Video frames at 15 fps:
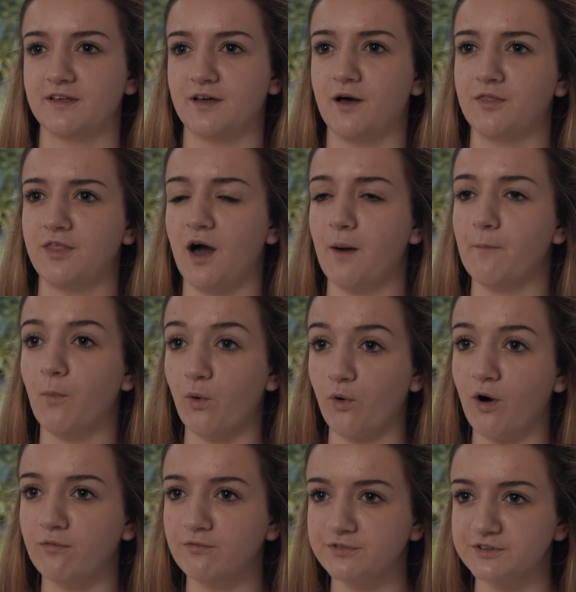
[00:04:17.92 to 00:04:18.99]
that I'm more
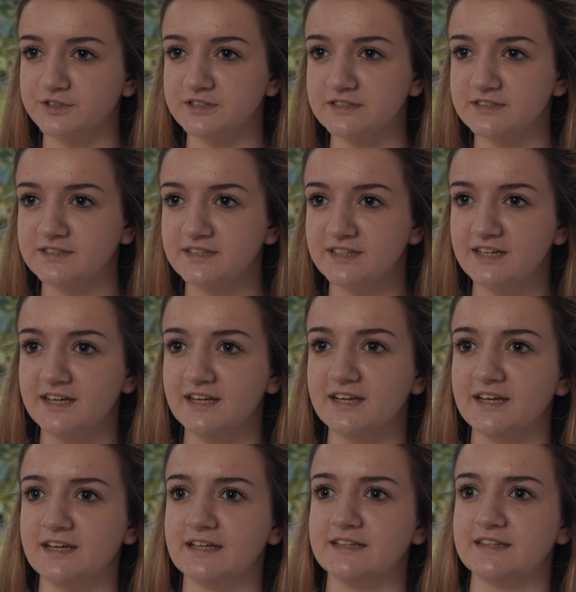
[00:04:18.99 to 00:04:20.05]
confident
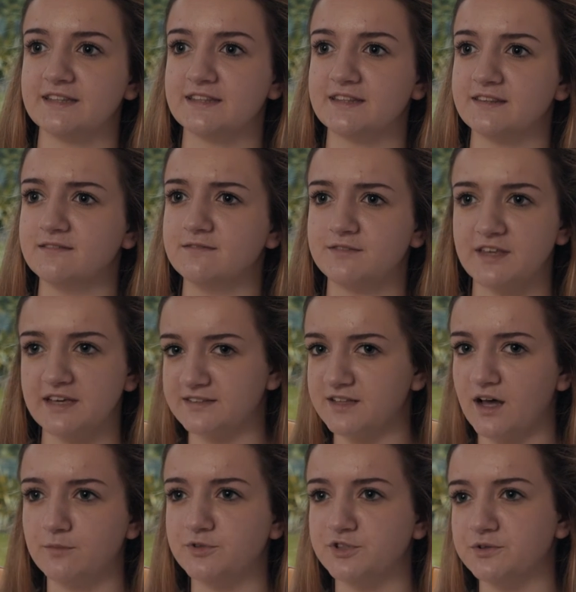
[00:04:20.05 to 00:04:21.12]
in things that
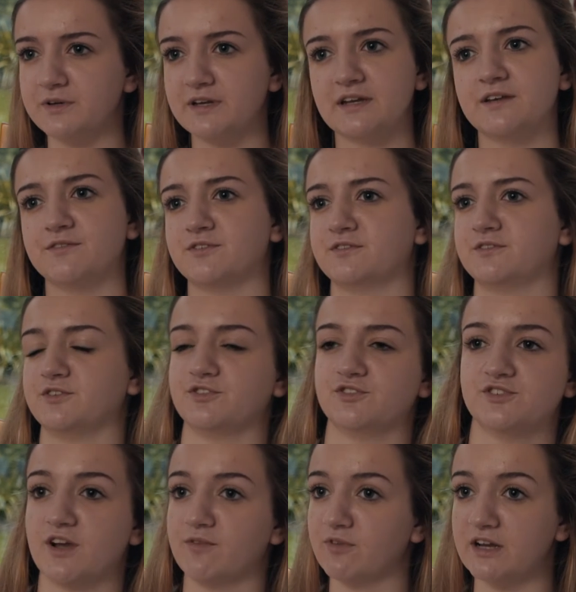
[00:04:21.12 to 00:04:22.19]
I'm doing, even
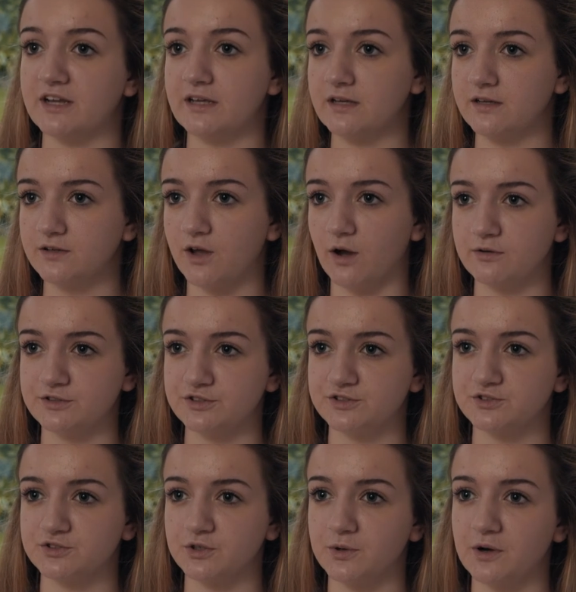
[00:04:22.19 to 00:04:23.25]
just generally going to
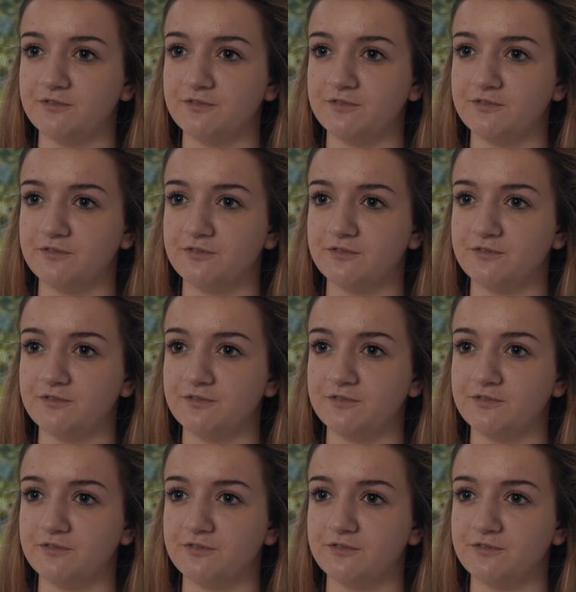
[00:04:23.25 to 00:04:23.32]
school.